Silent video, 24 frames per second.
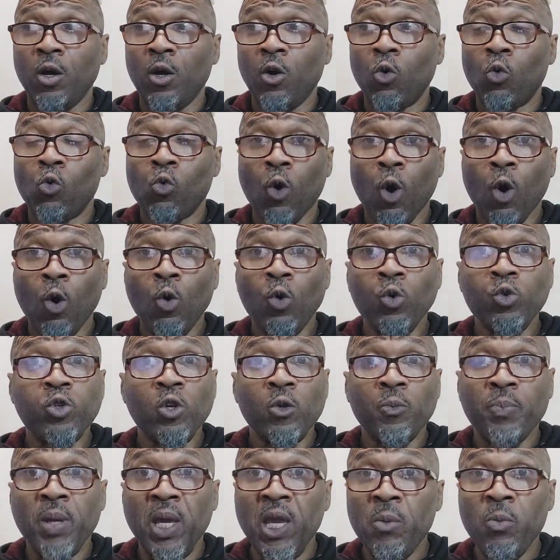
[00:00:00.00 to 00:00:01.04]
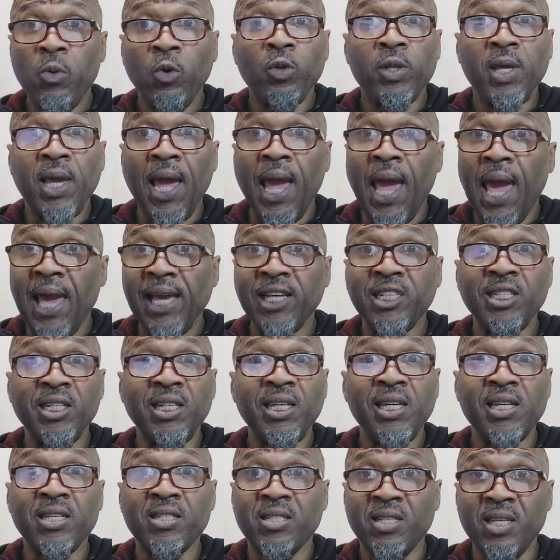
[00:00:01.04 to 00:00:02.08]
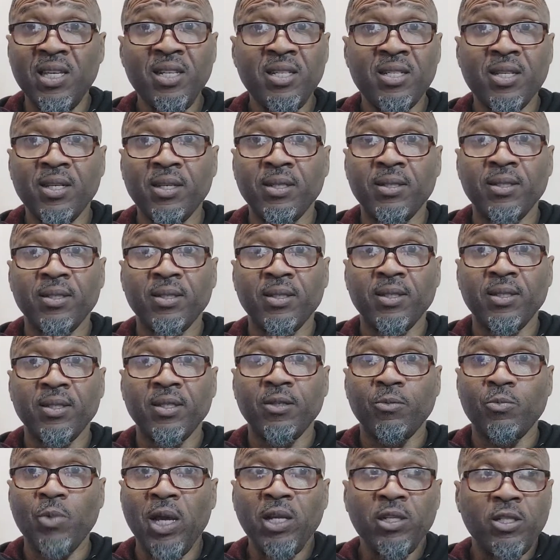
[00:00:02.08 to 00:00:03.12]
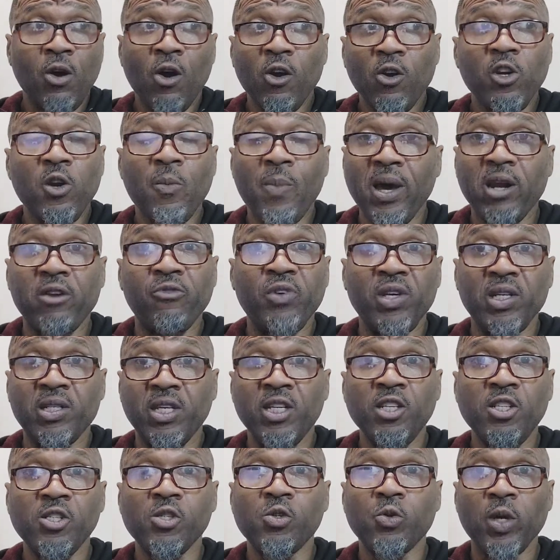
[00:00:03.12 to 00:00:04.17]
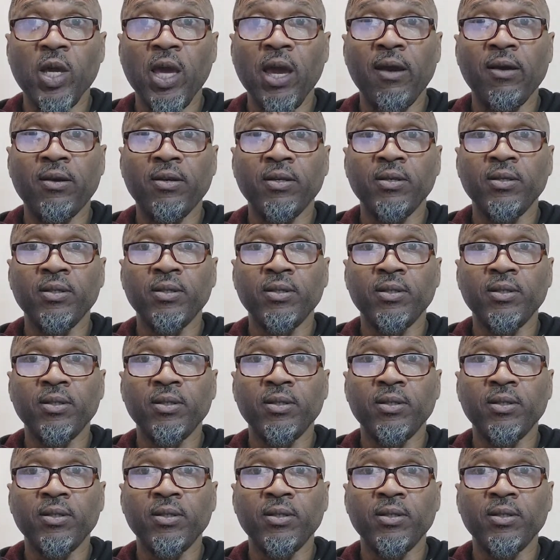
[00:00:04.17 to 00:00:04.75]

Roles of people that actually existed. I'm not talking about a fictional character.